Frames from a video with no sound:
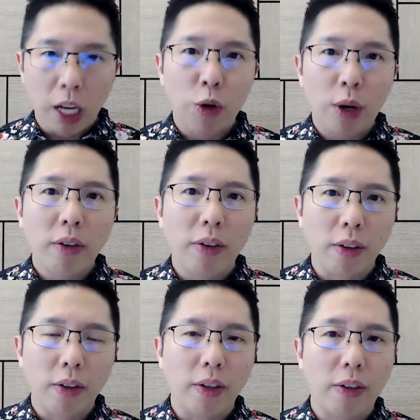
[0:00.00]
address
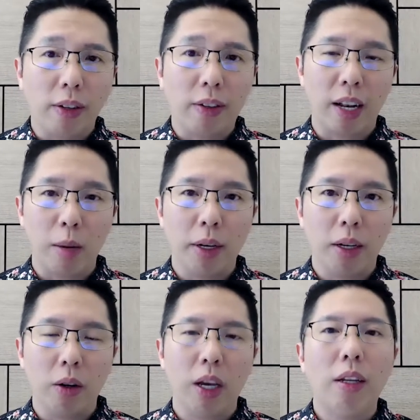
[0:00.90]
is this
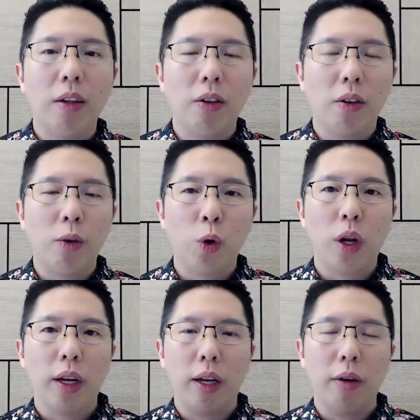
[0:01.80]
disclaimer. Okay, this is
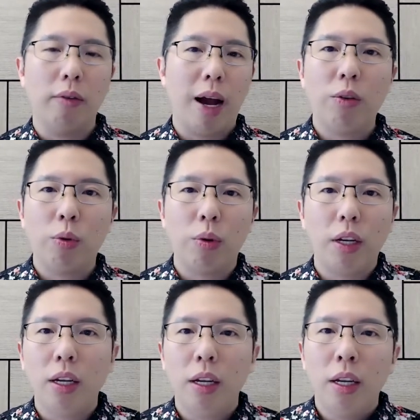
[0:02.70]
not an
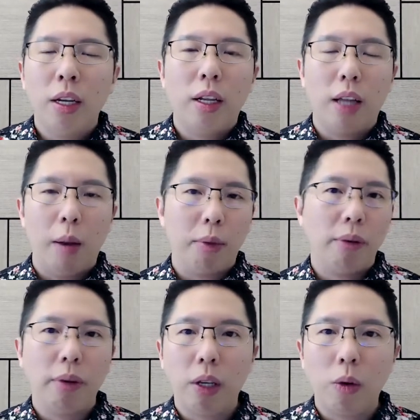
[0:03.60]
advisory that I'm
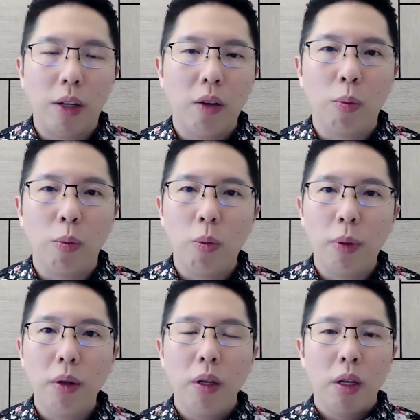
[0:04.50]
giving you at this
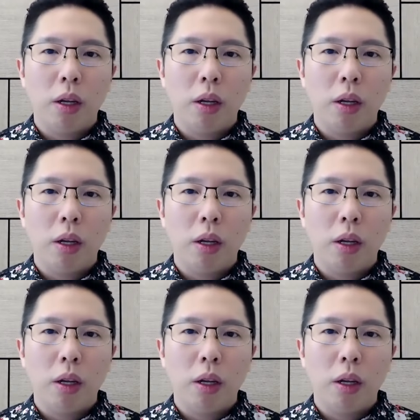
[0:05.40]
moment.